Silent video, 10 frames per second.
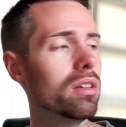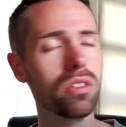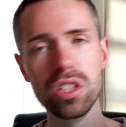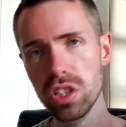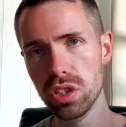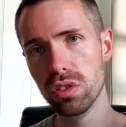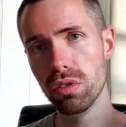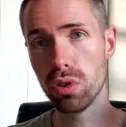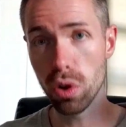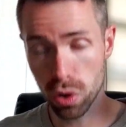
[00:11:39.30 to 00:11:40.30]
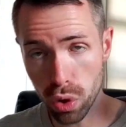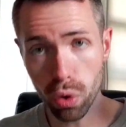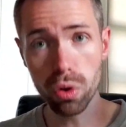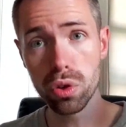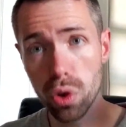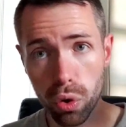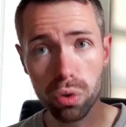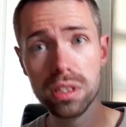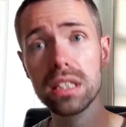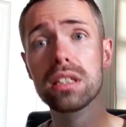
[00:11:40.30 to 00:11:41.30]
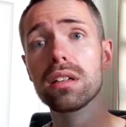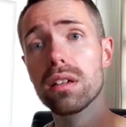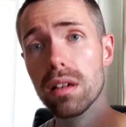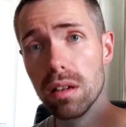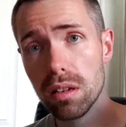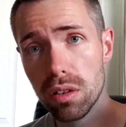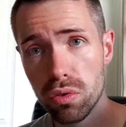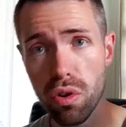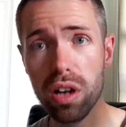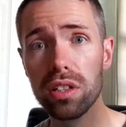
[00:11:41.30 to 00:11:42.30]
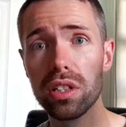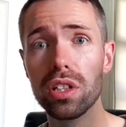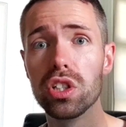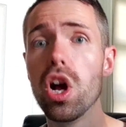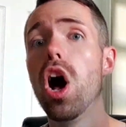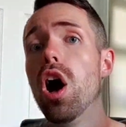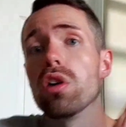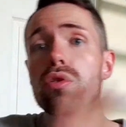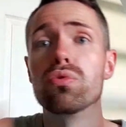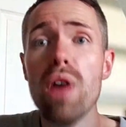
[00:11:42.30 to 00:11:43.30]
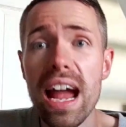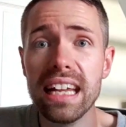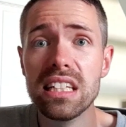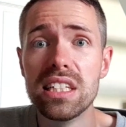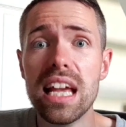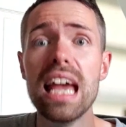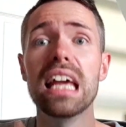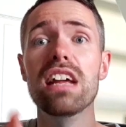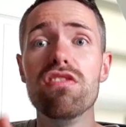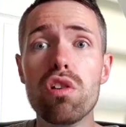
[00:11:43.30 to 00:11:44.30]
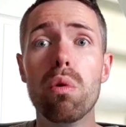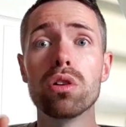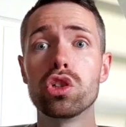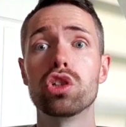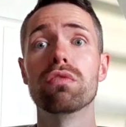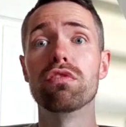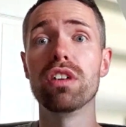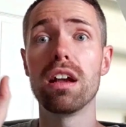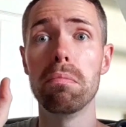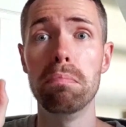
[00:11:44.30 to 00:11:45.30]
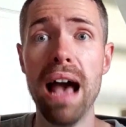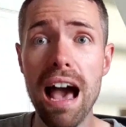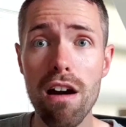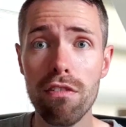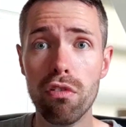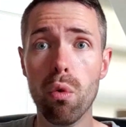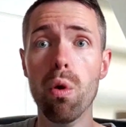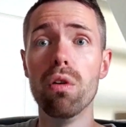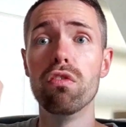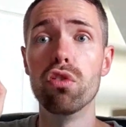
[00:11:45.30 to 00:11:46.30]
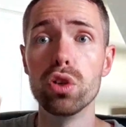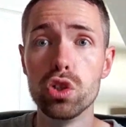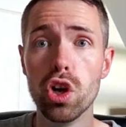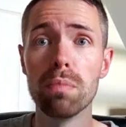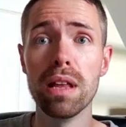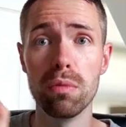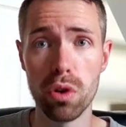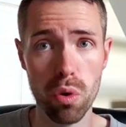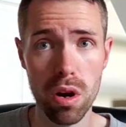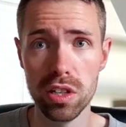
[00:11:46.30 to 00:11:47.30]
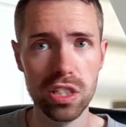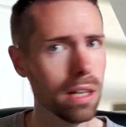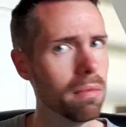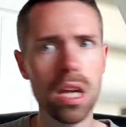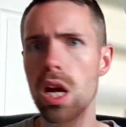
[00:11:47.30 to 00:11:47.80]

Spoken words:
This is corded grinders are great if you want something powerful for a job that requires it.